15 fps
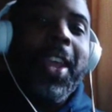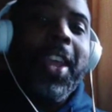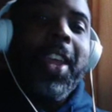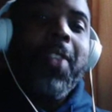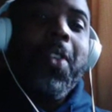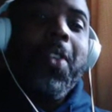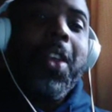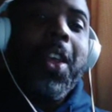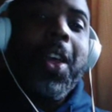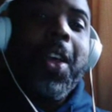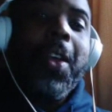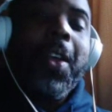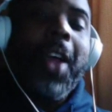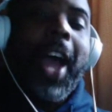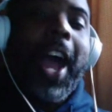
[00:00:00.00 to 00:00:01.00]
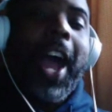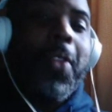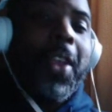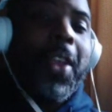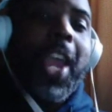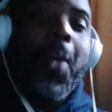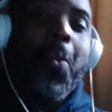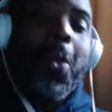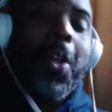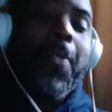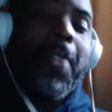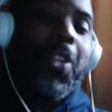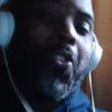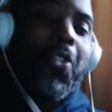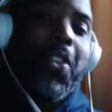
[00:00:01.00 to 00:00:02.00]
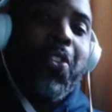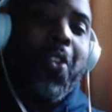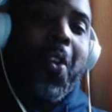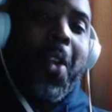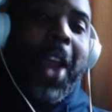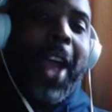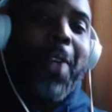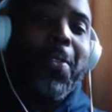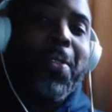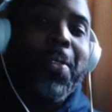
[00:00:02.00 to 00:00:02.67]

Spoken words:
the how the game will eventually turn out?